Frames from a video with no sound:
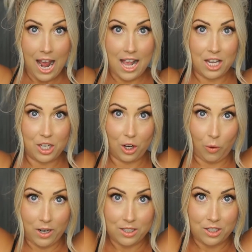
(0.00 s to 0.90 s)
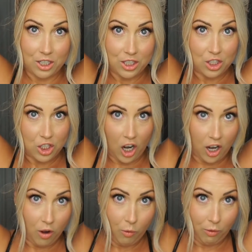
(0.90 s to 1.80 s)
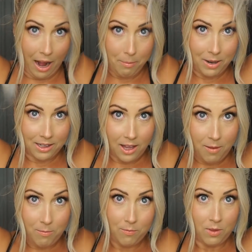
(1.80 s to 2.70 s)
and then you're going to just start wrapping them